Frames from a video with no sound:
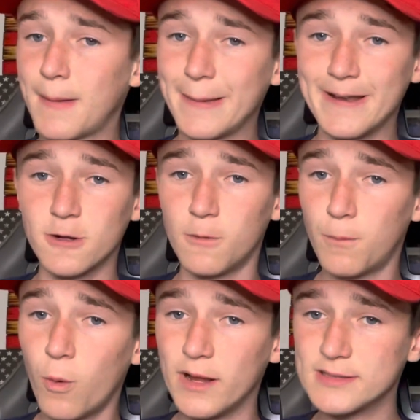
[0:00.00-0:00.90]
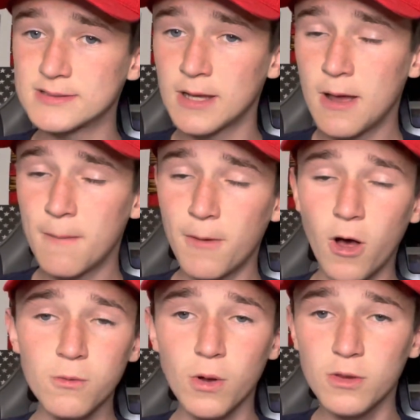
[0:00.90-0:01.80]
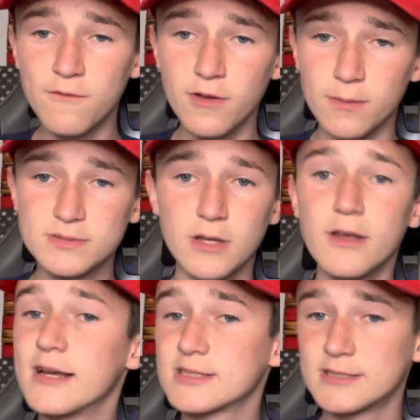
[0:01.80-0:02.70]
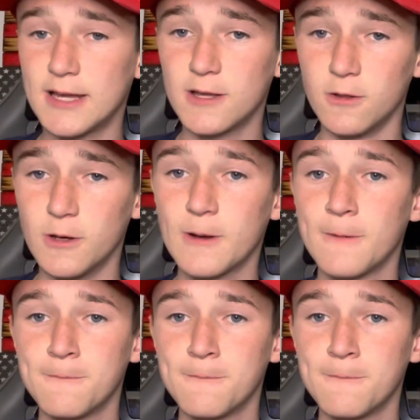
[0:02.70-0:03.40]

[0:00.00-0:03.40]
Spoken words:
political points. But I'll roll the film so you guys could take a look.